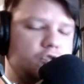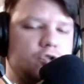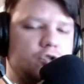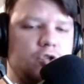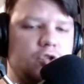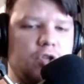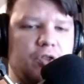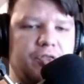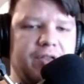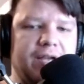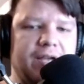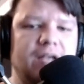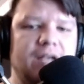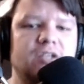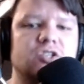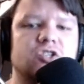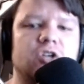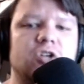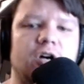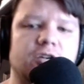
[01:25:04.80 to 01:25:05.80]
the
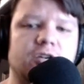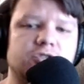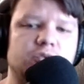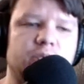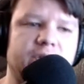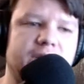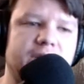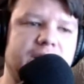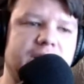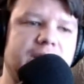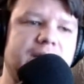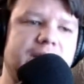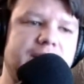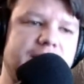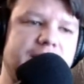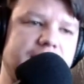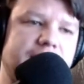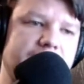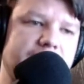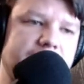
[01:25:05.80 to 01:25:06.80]
things Joss Whedon
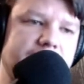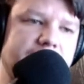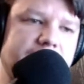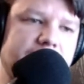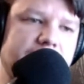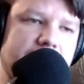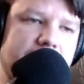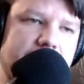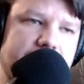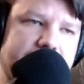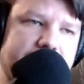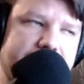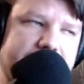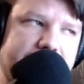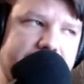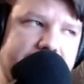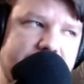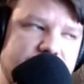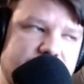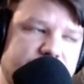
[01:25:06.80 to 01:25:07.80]
did
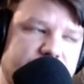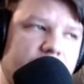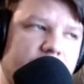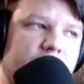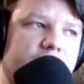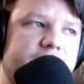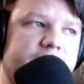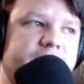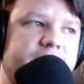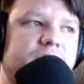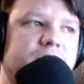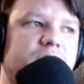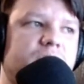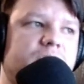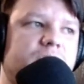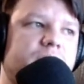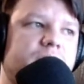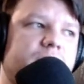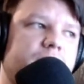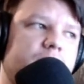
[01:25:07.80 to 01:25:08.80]
like as far as
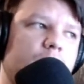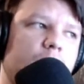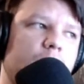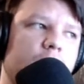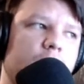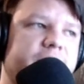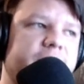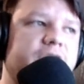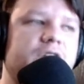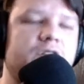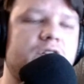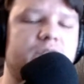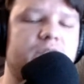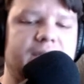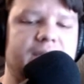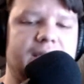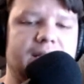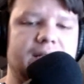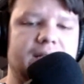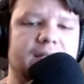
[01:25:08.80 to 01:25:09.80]
the work he
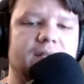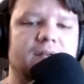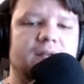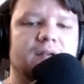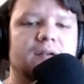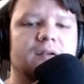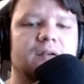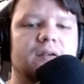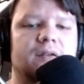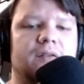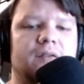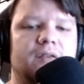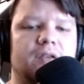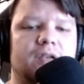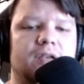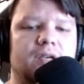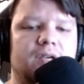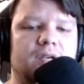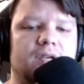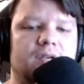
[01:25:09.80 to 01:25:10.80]
created,
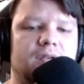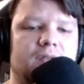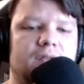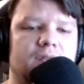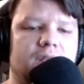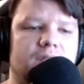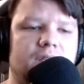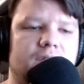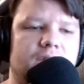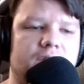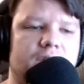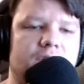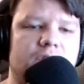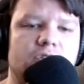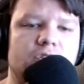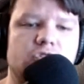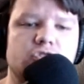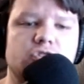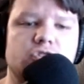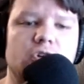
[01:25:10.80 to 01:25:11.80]
the the
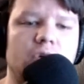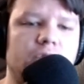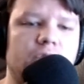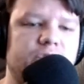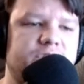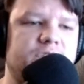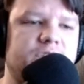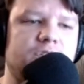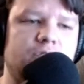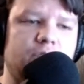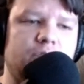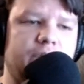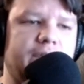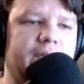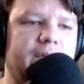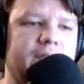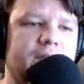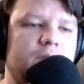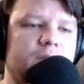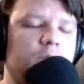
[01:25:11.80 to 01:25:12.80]
the shows he
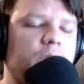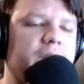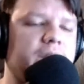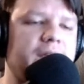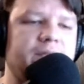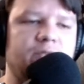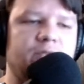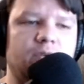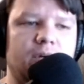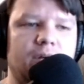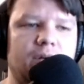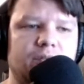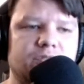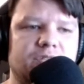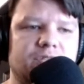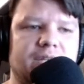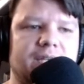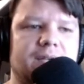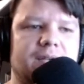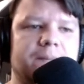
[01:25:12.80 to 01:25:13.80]
created, whatever
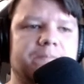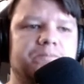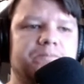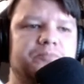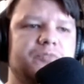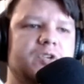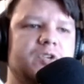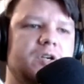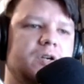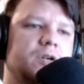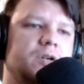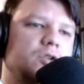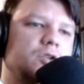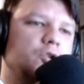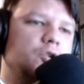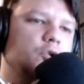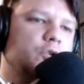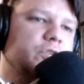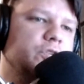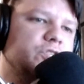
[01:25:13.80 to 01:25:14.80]
else, like
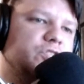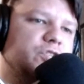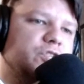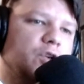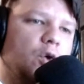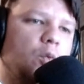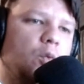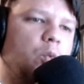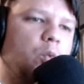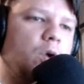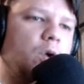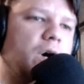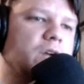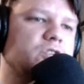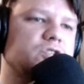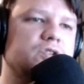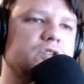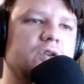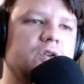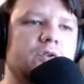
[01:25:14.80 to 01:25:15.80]
you can still
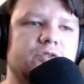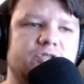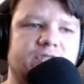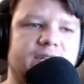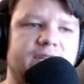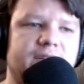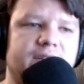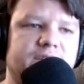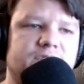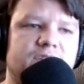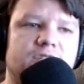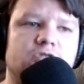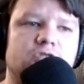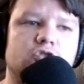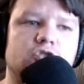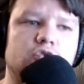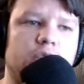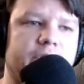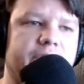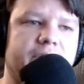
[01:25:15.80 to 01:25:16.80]
watch those things and
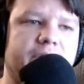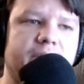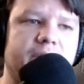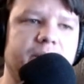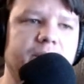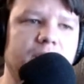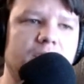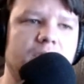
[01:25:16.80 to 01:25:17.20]
enjoy them,